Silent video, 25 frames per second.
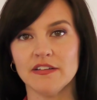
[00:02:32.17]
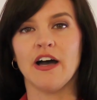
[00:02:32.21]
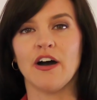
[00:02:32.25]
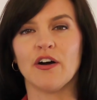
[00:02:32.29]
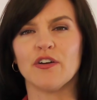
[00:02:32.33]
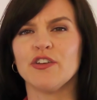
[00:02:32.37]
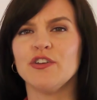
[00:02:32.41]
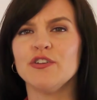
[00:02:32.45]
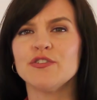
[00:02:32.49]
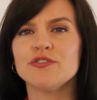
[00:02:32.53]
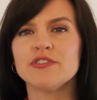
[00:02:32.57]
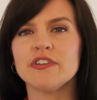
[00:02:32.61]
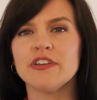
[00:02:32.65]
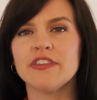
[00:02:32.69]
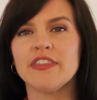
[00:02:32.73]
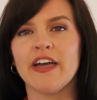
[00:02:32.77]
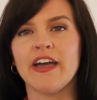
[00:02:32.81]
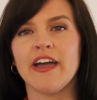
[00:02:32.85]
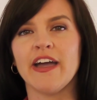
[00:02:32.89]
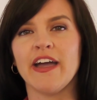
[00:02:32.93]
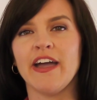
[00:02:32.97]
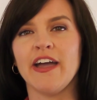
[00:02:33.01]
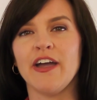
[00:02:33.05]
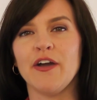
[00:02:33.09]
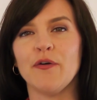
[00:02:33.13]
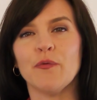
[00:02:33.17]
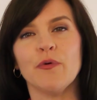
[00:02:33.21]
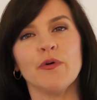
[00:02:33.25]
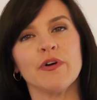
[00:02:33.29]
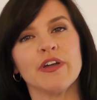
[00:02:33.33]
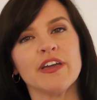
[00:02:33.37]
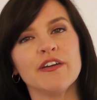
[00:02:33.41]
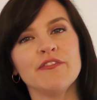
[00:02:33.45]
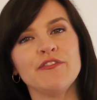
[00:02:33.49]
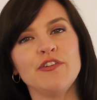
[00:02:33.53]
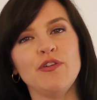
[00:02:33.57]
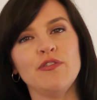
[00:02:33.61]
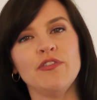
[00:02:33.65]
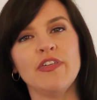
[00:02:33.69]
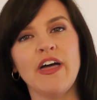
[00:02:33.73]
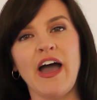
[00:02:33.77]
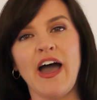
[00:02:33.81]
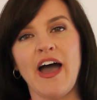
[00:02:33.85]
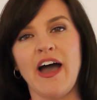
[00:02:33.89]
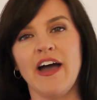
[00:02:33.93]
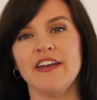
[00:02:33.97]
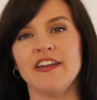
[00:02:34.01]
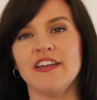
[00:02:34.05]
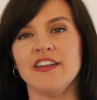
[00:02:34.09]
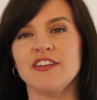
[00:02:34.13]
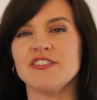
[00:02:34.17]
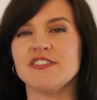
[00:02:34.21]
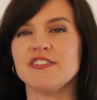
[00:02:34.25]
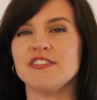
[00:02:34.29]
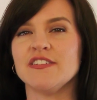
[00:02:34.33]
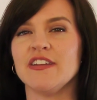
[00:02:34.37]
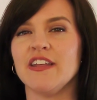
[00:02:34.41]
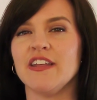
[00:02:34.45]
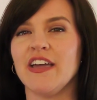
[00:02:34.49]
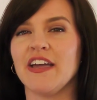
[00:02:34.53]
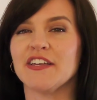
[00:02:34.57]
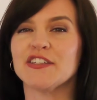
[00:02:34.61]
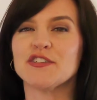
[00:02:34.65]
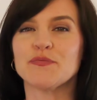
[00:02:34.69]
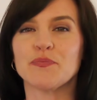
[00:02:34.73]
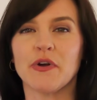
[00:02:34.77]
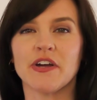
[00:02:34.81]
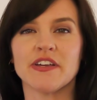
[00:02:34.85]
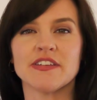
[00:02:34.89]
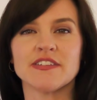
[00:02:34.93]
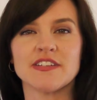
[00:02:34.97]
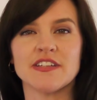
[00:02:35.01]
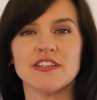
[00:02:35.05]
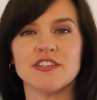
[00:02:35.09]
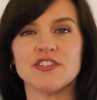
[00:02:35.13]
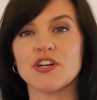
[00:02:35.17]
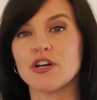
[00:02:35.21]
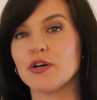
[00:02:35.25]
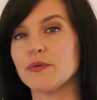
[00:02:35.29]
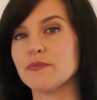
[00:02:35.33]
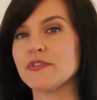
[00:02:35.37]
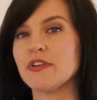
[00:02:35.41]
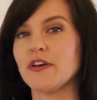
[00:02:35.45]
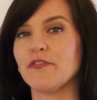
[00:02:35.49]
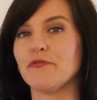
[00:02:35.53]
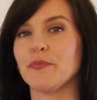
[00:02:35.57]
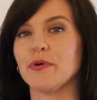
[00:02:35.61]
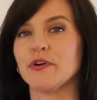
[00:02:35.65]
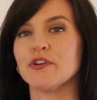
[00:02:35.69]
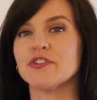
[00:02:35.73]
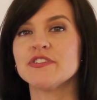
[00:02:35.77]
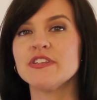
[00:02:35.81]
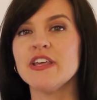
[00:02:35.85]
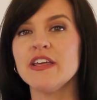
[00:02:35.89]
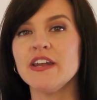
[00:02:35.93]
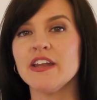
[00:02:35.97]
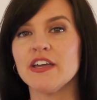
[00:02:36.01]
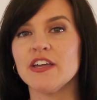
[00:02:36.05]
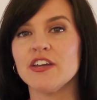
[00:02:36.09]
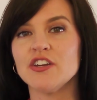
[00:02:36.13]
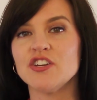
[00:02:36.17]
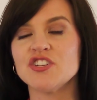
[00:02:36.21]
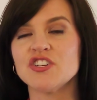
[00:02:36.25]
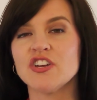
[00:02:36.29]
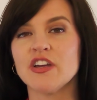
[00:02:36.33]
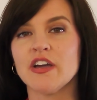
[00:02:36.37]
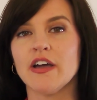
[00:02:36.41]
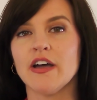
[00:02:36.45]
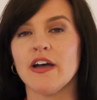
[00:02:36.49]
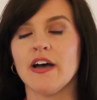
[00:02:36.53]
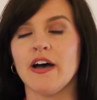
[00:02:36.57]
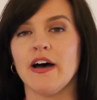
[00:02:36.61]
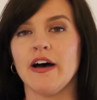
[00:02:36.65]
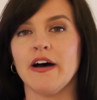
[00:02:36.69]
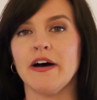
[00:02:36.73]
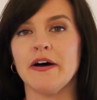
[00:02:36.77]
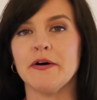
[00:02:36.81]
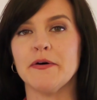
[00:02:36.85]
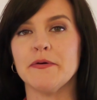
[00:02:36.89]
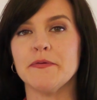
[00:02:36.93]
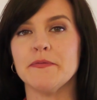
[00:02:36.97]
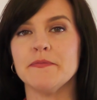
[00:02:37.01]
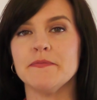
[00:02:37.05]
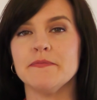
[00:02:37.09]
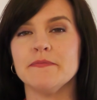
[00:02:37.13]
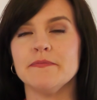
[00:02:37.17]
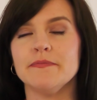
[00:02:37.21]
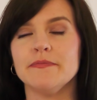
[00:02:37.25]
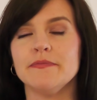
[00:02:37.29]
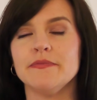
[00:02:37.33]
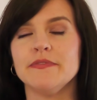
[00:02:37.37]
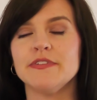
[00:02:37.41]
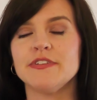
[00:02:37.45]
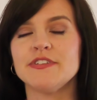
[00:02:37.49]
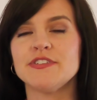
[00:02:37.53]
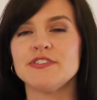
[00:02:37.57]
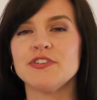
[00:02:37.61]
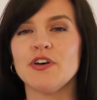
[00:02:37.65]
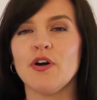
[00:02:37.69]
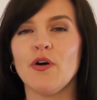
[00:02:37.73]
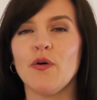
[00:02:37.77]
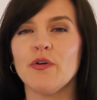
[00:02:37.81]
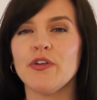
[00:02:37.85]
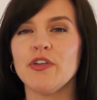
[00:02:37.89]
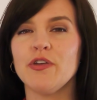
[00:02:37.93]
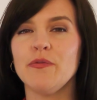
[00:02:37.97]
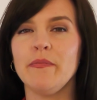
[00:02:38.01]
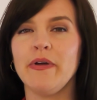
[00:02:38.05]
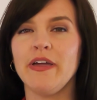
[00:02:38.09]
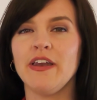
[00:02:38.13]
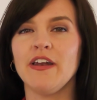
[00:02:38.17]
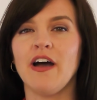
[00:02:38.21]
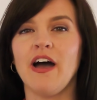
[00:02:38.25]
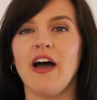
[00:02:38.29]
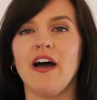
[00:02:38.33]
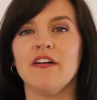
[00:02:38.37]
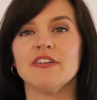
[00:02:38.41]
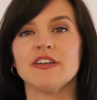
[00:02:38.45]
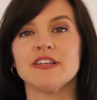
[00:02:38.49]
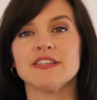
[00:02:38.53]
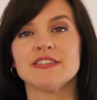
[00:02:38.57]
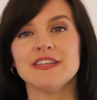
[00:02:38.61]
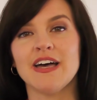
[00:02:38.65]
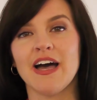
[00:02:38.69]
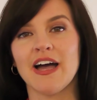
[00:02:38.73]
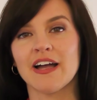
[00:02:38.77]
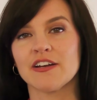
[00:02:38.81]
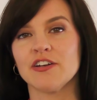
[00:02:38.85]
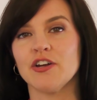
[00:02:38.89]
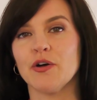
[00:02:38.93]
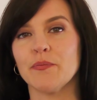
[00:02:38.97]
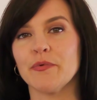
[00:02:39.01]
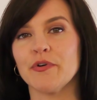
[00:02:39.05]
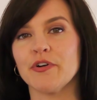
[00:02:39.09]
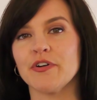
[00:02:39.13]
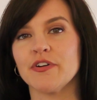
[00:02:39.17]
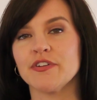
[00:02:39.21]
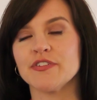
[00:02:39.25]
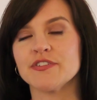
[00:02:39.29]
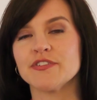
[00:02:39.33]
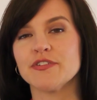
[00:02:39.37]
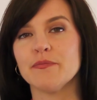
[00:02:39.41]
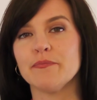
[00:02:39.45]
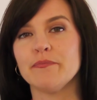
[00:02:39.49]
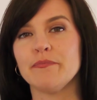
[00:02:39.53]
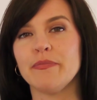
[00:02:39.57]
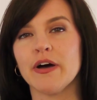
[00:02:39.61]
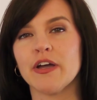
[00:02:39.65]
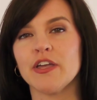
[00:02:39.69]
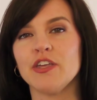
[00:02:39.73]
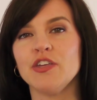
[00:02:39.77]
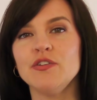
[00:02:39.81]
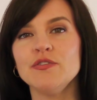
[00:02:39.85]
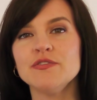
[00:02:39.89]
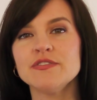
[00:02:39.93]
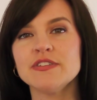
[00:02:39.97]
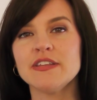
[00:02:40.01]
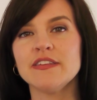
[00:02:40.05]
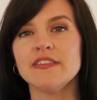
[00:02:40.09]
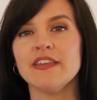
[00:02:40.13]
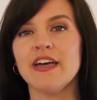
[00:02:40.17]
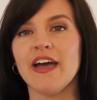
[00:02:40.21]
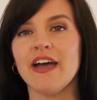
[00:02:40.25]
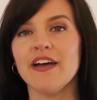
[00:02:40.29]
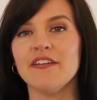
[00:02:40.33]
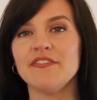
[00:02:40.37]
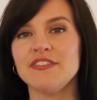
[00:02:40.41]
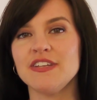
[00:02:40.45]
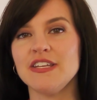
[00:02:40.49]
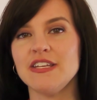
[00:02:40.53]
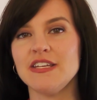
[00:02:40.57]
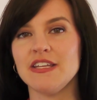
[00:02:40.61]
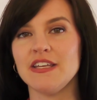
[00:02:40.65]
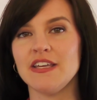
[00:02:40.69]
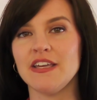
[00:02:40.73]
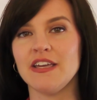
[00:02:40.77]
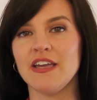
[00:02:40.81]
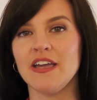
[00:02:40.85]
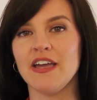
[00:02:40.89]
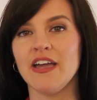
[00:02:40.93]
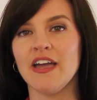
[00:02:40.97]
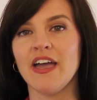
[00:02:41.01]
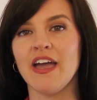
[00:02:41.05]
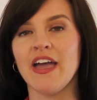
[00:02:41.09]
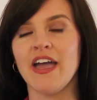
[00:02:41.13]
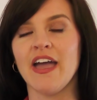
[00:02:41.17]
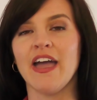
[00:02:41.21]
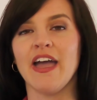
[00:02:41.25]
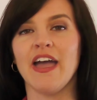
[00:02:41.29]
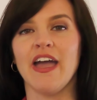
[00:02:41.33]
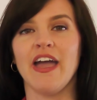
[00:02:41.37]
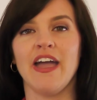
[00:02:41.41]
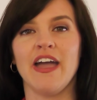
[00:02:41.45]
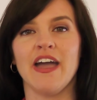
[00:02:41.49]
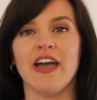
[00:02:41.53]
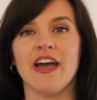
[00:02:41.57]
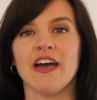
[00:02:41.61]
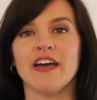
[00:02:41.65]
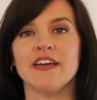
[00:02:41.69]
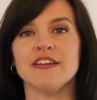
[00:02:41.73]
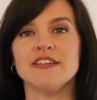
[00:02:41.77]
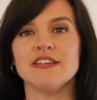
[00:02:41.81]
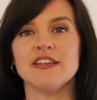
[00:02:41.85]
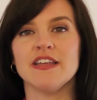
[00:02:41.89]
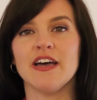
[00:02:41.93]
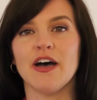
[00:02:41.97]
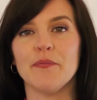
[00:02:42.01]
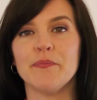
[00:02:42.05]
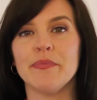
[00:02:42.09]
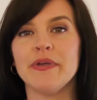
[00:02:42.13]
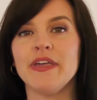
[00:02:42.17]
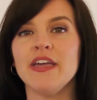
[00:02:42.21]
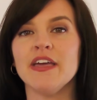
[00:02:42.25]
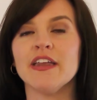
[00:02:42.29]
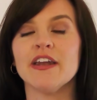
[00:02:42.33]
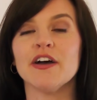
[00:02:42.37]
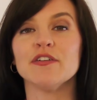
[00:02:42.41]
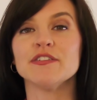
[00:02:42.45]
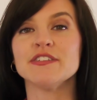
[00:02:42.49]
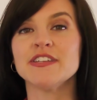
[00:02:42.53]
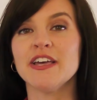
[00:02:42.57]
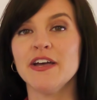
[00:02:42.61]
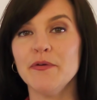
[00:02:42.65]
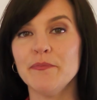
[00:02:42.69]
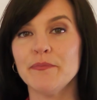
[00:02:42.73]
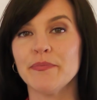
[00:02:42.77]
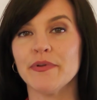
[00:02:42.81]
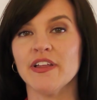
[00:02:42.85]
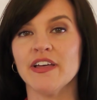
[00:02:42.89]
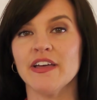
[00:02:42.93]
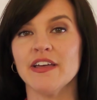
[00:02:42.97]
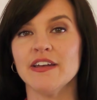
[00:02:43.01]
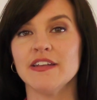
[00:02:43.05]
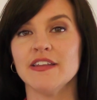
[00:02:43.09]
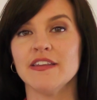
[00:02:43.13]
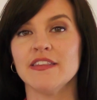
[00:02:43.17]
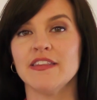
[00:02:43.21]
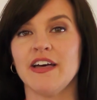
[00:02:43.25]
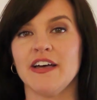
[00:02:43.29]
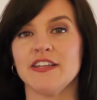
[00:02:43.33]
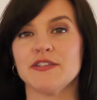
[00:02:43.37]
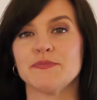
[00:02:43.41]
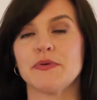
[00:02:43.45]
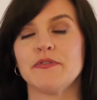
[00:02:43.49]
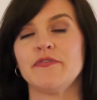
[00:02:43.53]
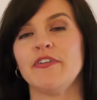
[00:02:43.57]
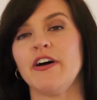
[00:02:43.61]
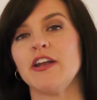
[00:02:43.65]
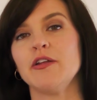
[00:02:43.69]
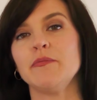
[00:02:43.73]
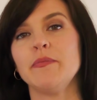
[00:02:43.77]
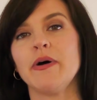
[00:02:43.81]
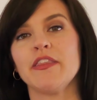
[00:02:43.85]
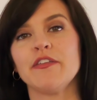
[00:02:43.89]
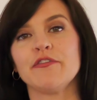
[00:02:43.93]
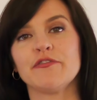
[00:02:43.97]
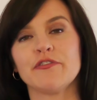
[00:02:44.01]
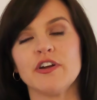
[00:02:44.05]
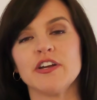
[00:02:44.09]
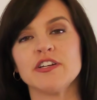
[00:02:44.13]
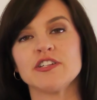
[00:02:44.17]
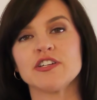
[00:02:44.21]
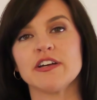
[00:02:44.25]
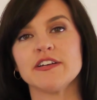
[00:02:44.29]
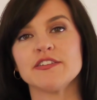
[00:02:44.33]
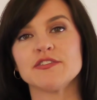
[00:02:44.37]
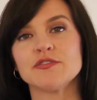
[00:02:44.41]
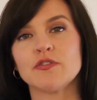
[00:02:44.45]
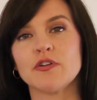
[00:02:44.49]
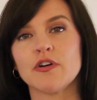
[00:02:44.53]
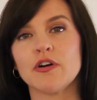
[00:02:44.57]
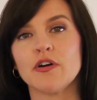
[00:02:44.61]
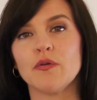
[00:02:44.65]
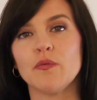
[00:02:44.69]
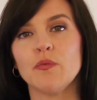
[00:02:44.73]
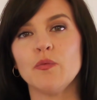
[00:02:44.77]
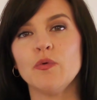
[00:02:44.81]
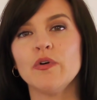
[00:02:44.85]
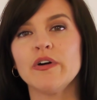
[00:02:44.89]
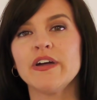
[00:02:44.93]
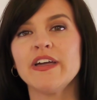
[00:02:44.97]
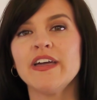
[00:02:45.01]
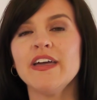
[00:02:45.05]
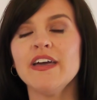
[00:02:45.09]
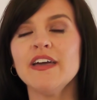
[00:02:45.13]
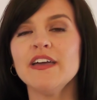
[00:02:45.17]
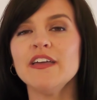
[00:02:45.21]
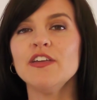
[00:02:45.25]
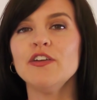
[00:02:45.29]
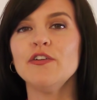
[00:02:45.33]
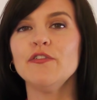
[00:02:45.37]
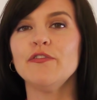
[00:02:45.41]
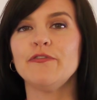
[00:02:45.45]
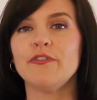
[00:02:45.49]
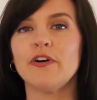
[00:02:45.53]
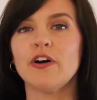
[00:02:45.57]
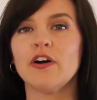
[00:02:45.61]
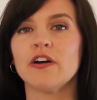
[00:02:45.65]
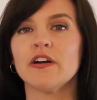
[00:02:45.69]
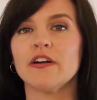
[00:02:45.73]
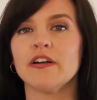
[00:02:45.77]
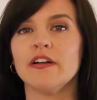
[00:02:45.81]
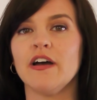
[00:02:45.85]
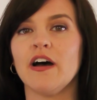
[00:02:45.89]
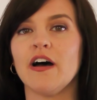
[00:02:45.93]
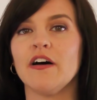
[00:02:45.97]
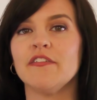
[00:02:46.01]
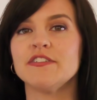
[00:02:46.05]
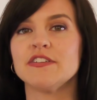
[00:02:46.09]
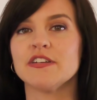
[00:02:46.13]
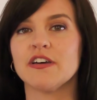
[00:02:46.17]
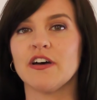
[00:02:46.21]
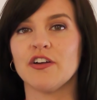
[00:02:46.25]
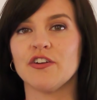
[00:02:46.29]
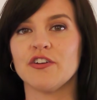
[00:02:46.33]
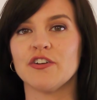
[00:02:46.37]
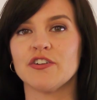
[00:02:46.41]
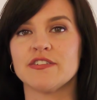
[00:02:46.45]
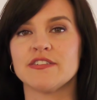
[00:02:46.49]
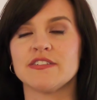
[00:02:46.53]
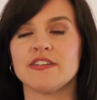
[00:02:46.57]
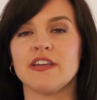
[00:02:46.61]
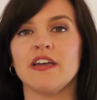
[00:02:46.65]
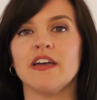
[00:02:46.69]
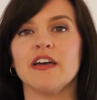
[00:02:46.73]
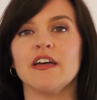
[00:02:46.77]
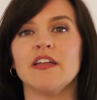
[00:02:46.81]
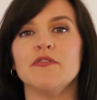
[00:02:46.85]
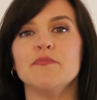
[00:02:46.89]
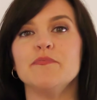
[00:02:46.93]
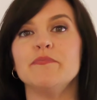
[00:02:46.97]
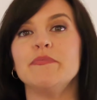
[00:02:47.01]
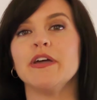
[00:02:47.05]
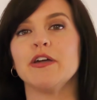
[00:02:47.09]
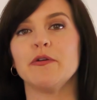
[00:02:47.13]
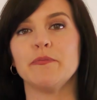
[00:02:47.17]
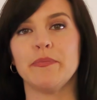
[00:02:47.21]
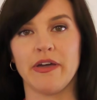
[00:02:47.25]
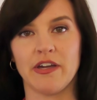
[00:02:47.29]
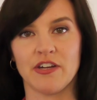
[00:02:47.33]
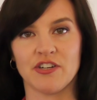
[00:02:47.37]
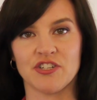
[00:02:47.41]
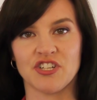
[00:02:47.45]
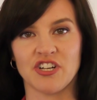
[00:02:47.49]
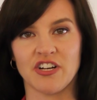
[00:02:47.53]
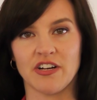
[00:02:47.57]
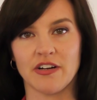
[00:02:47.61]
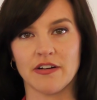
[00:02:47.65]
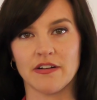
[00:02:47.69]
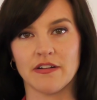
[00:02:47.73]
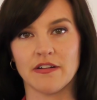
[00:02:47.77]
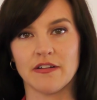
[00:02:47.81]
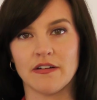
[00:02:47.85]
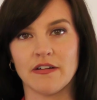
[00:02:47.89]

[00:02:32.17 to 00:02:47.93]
Now, usually they will give you that expressed in terms of percentage, so you may not have exact numbers, but using the FDD and a P&L template that's provided by the franchisor will get you far enough to understand big picture.